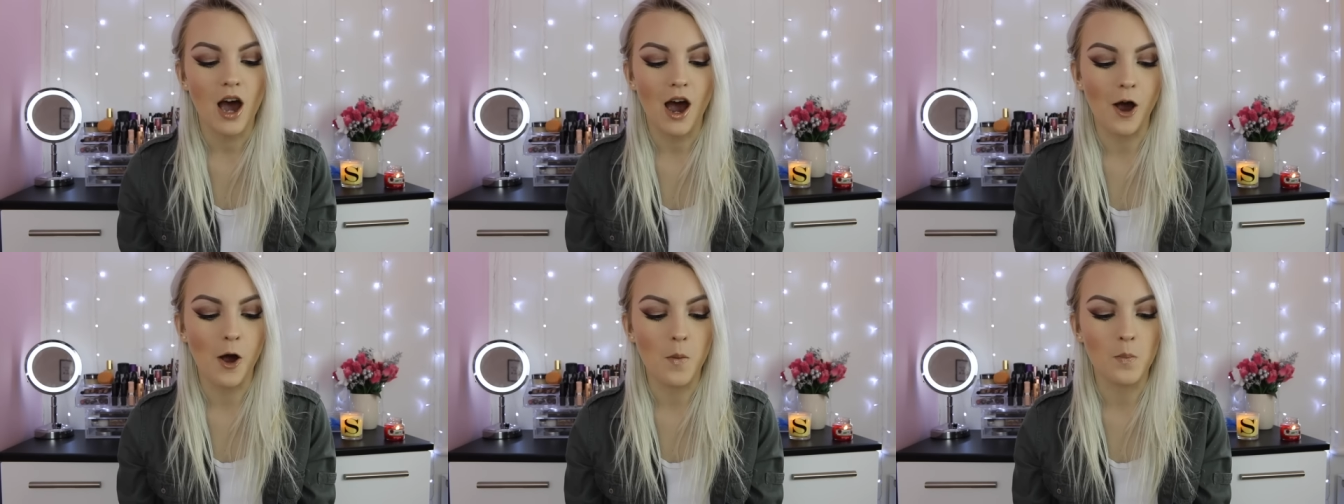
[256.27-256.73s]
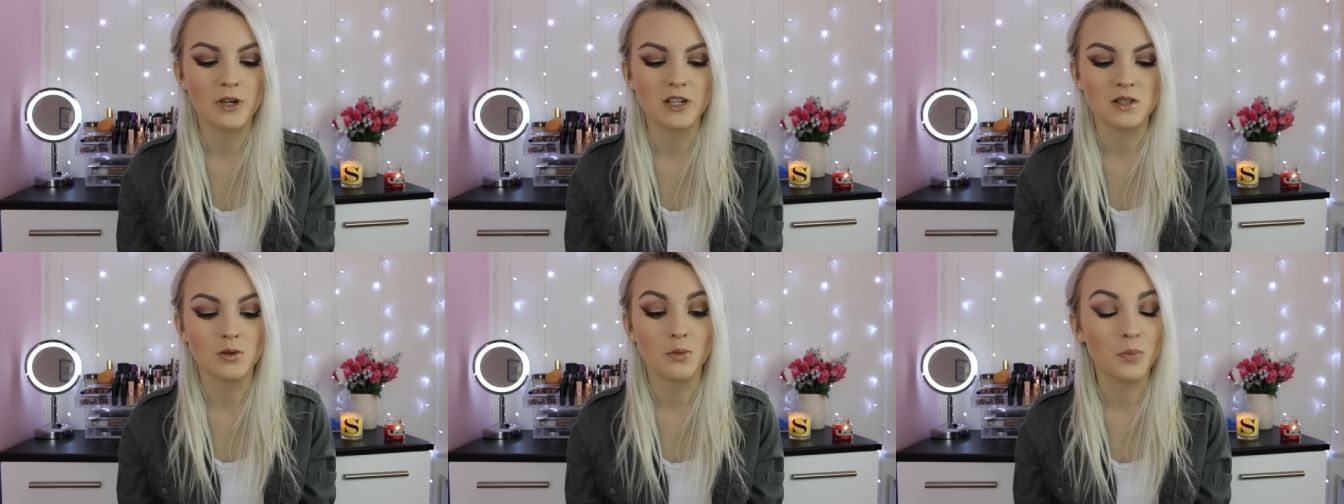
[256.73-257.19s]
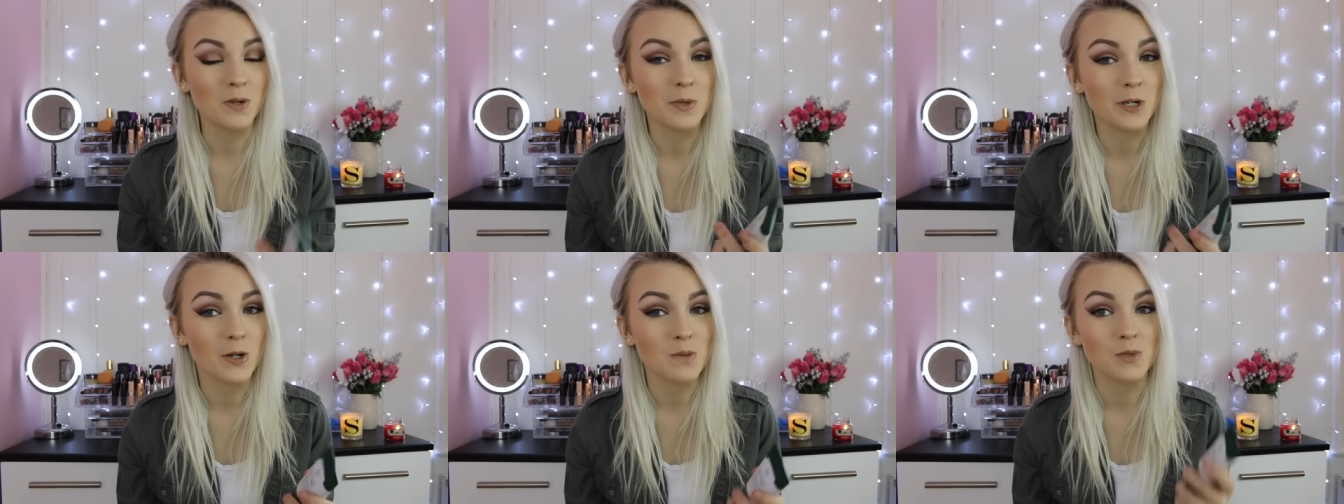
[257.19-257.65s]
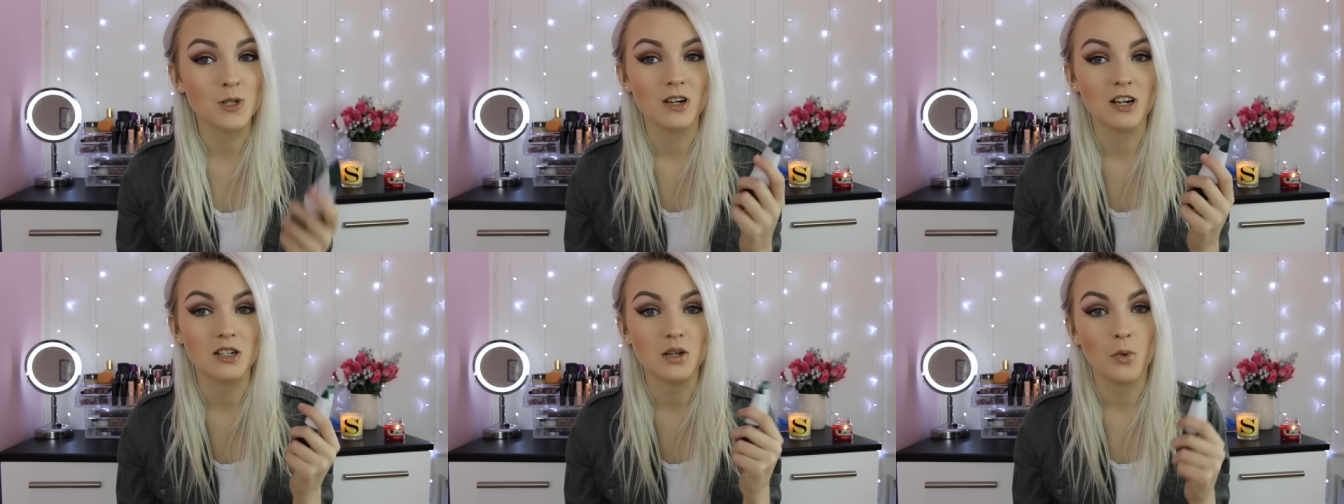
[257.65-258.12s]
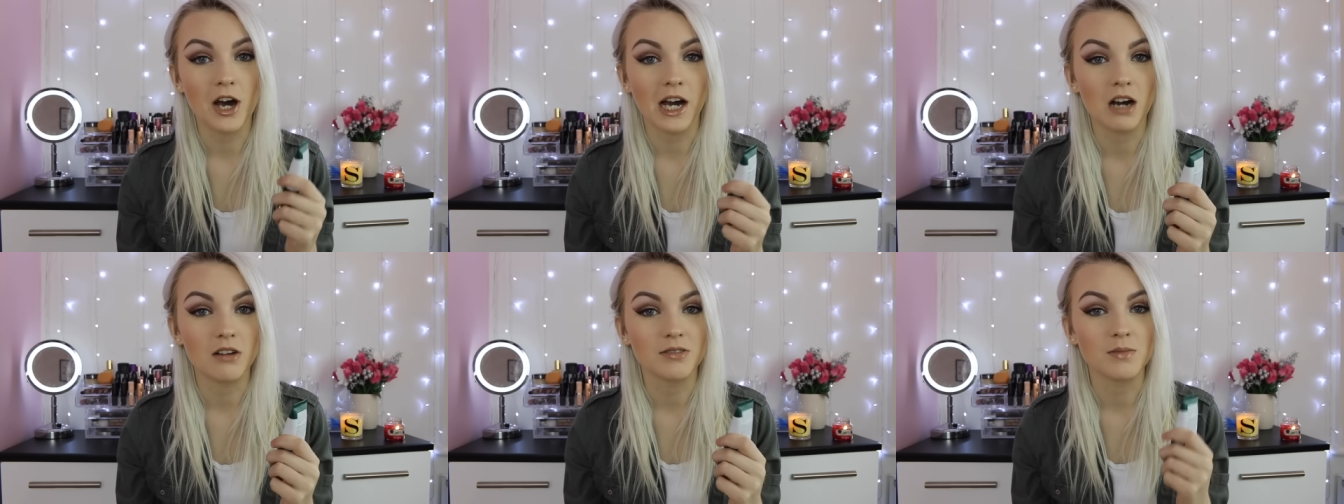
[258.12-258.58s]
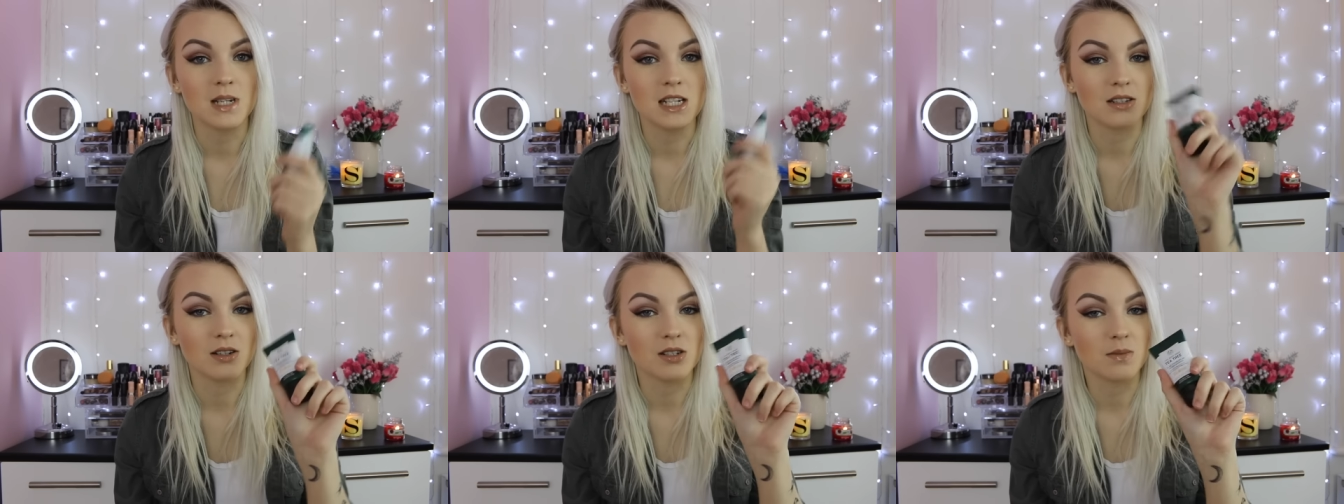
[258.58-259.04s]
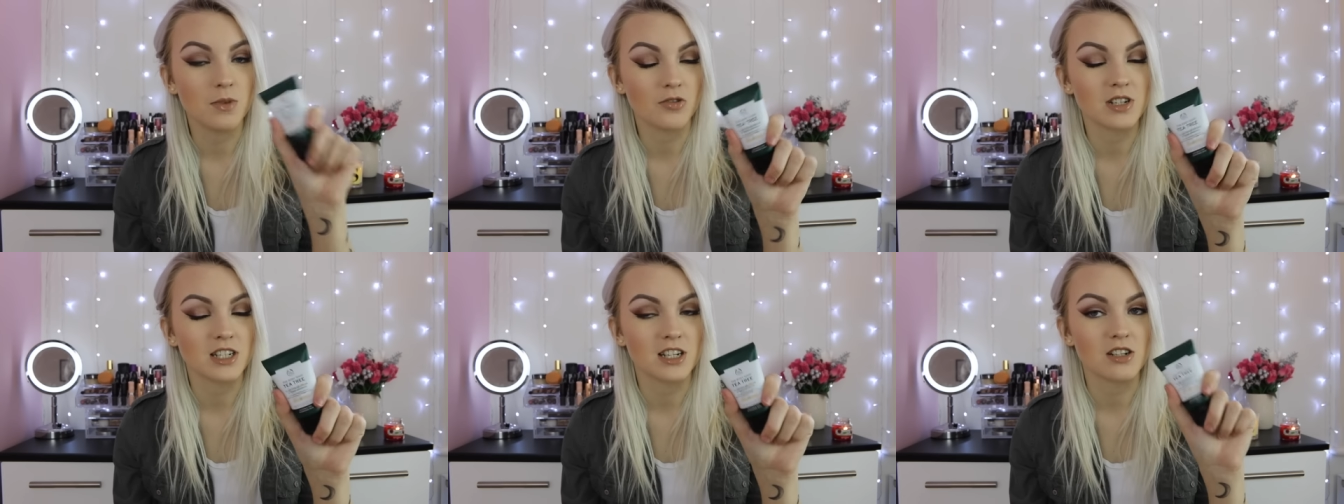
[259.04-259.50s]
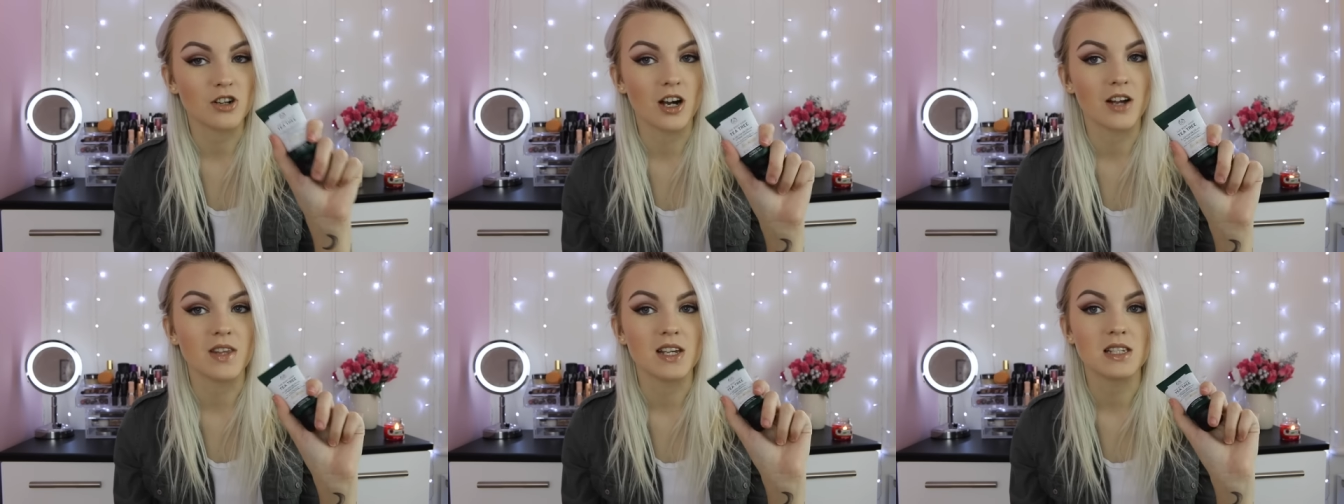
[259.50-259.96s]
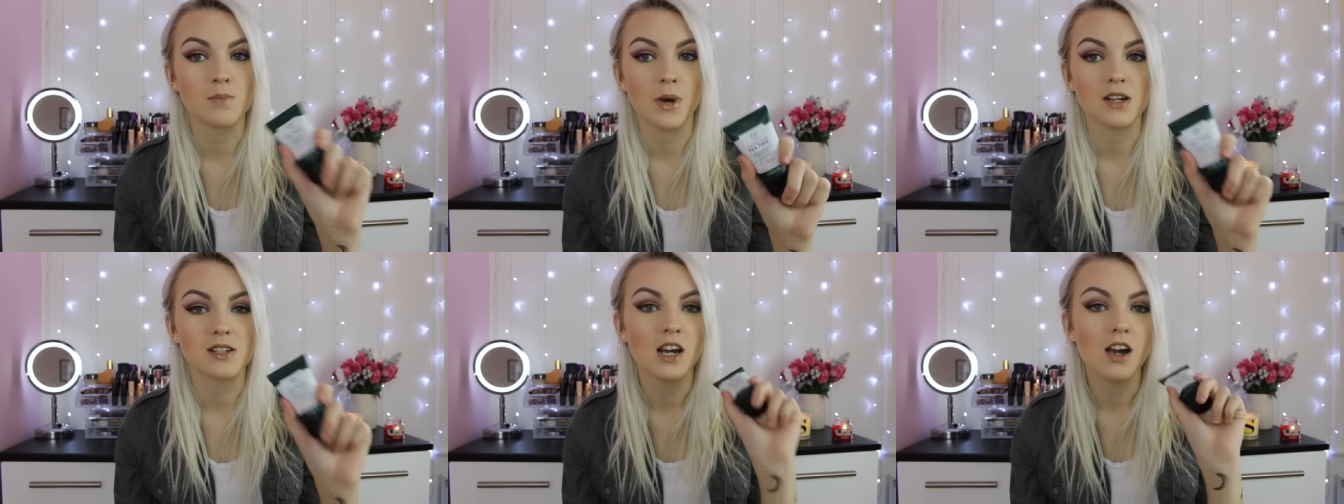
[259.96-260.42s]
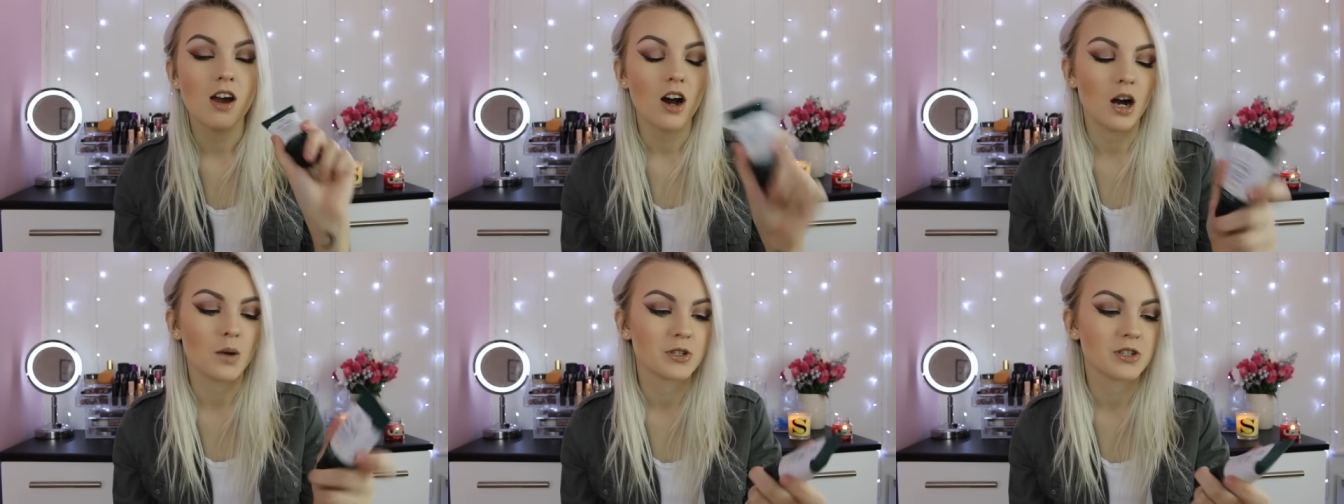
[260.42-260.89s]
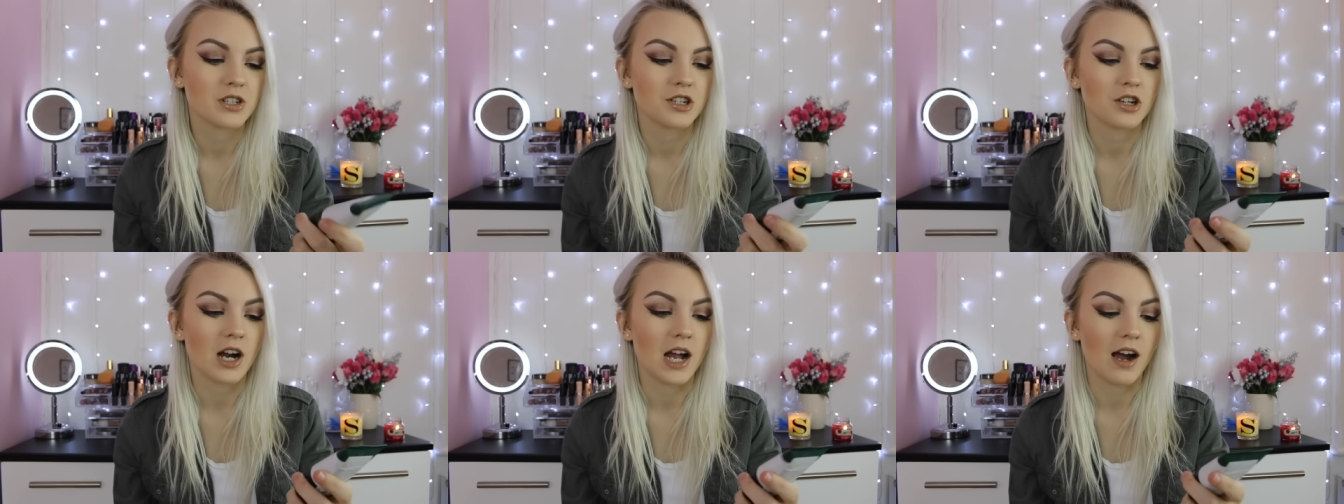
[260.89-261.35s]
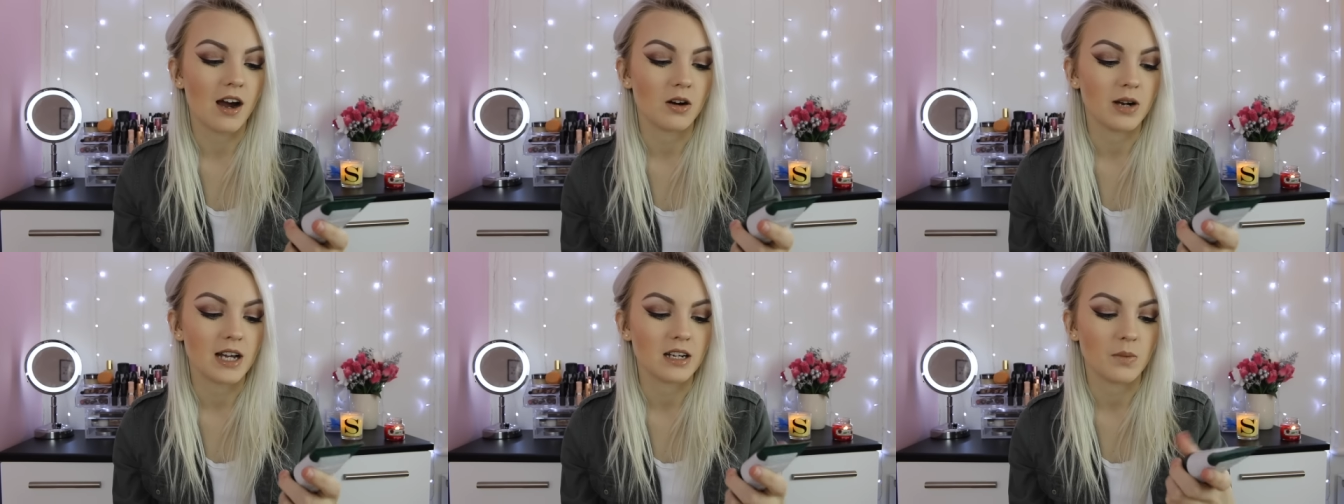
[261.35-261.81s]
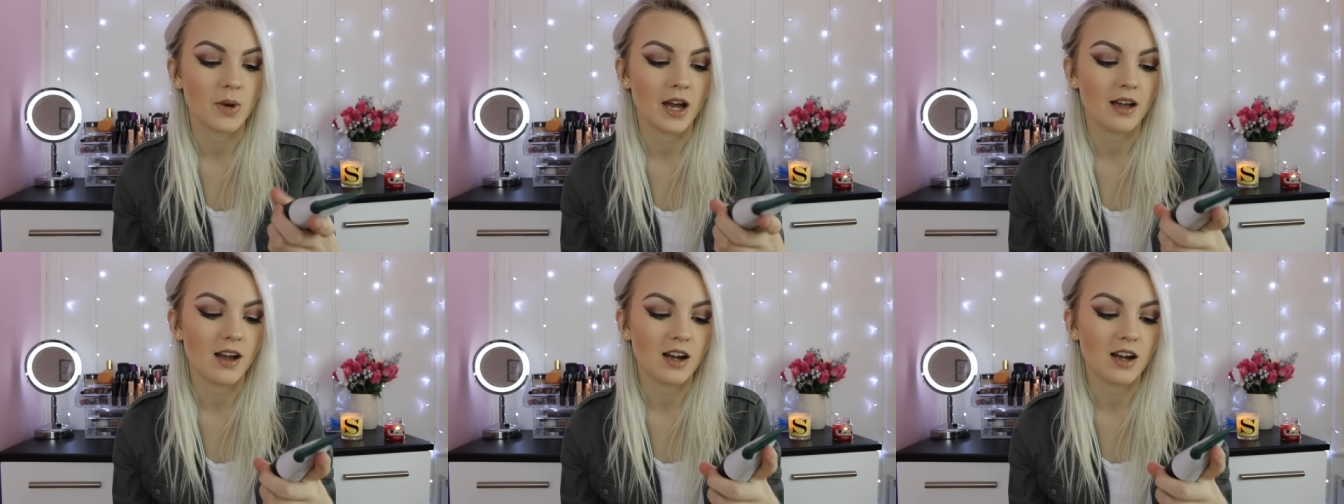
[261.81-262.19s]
And sort of BB creams don't actually work out for me, so it's a bit risky trying this, but I wanted to try it out anyway.